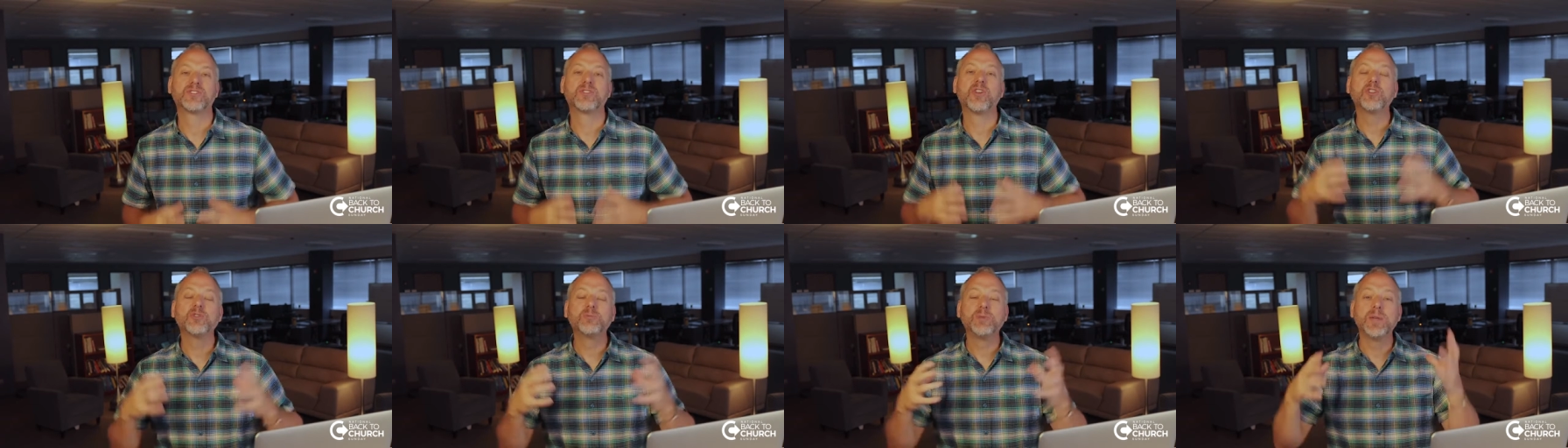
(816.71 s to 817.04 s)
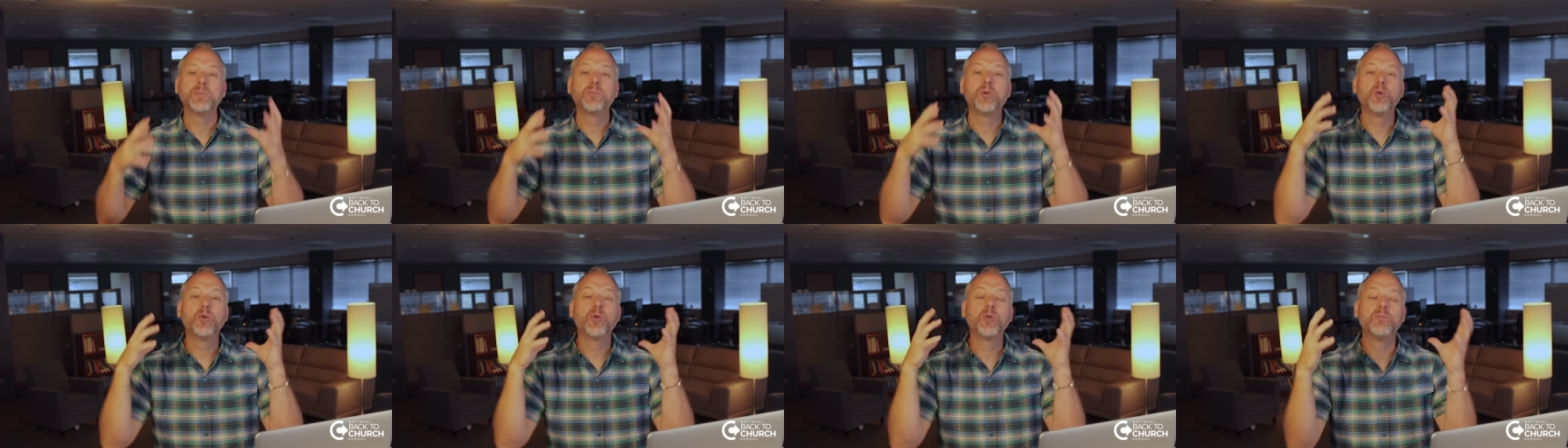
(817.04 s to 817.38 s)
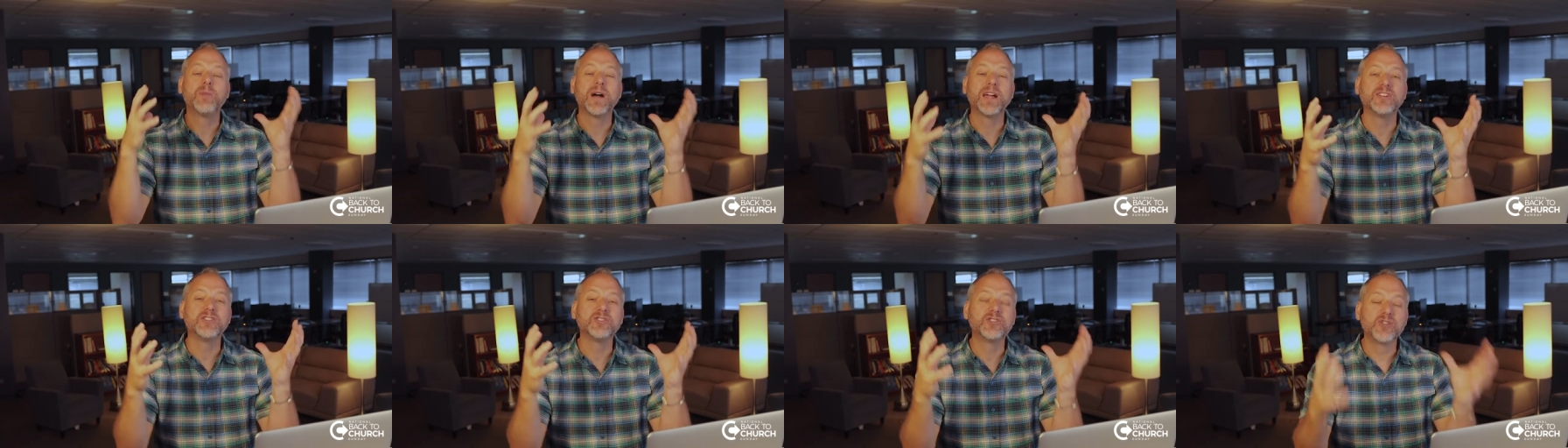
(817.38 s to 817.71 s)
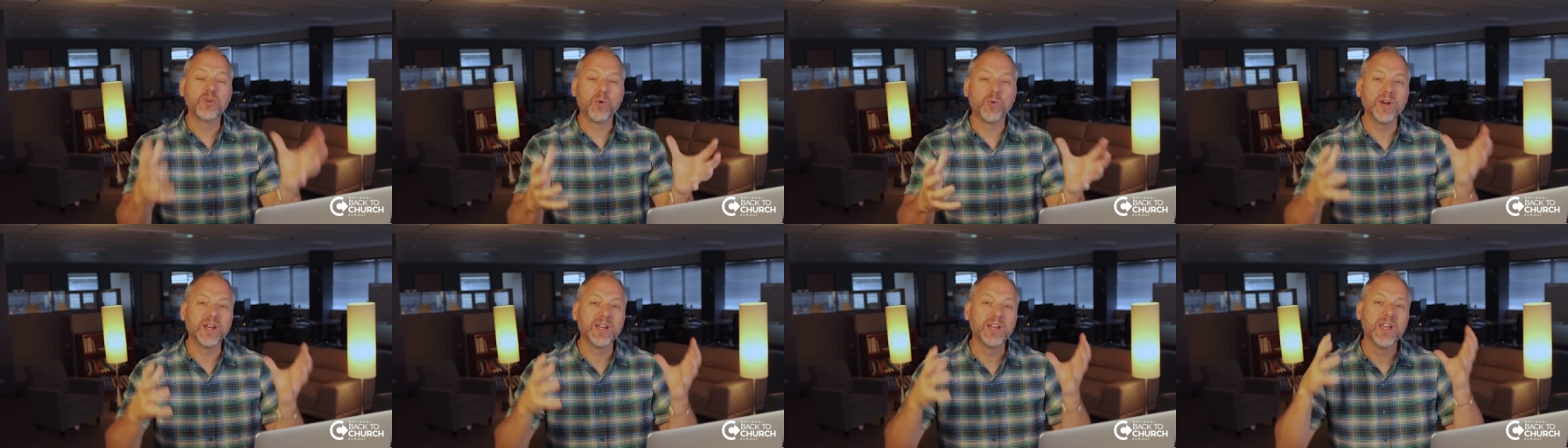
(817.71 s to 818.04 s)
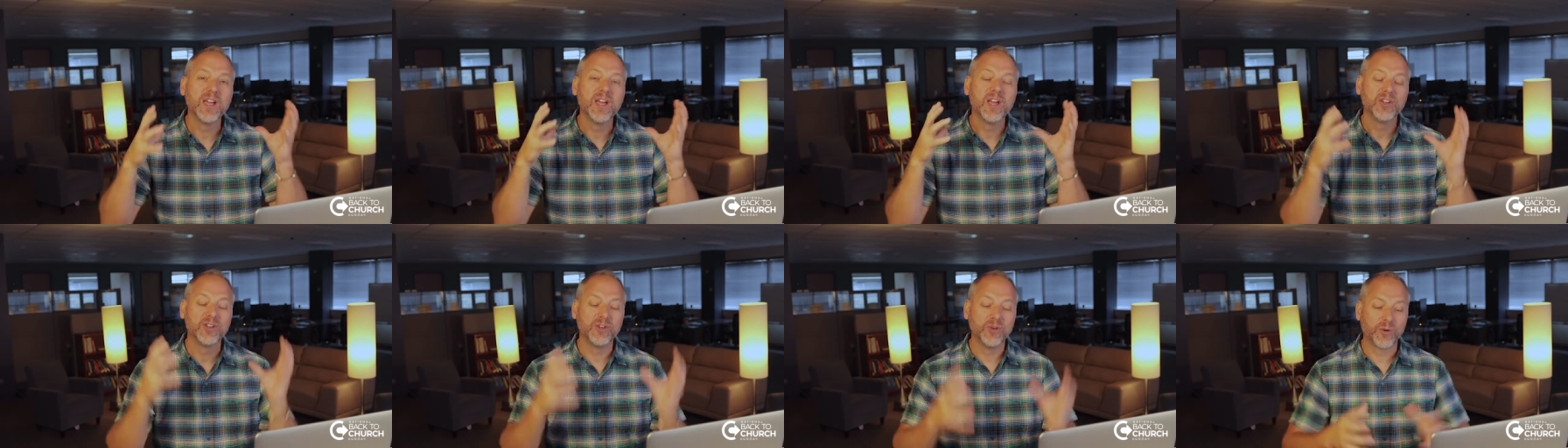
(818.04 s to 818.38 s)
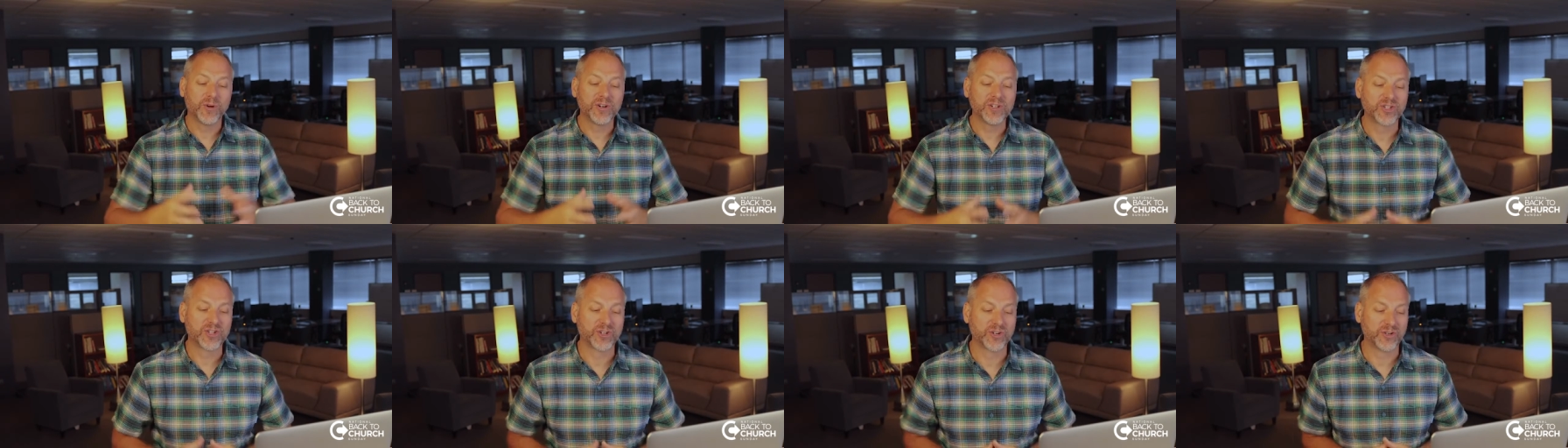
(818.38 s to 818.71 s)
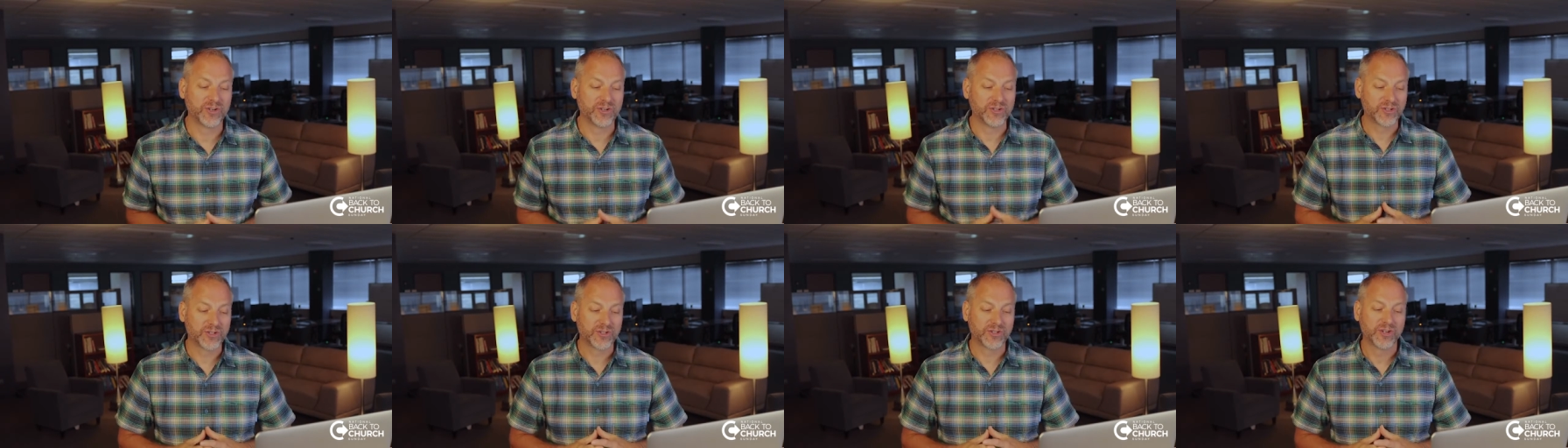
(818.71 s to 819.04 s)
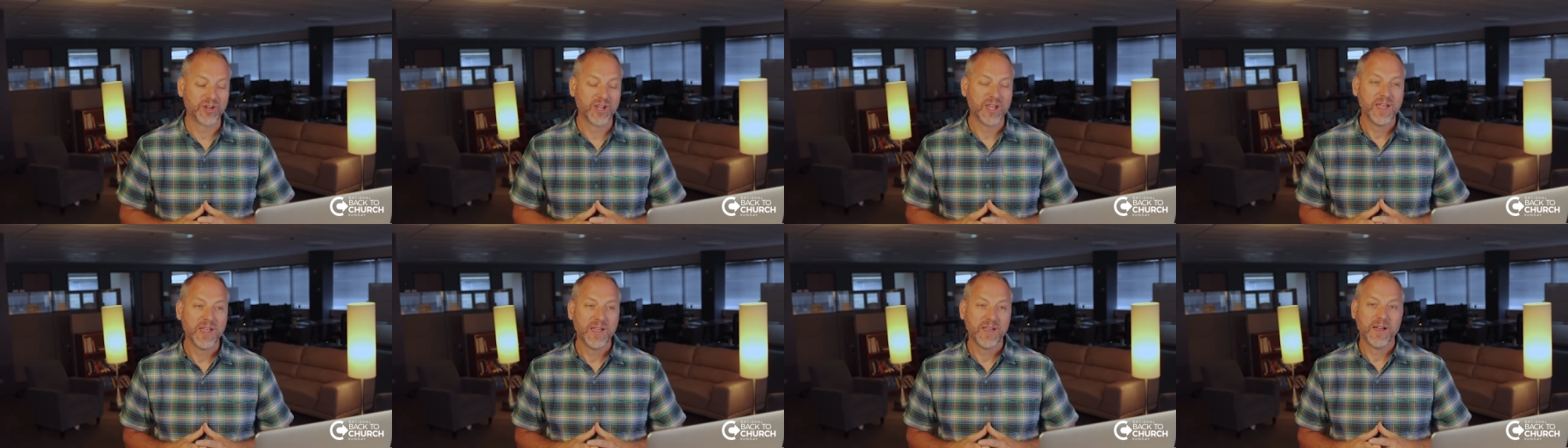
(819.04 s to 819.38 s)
those people who might join your church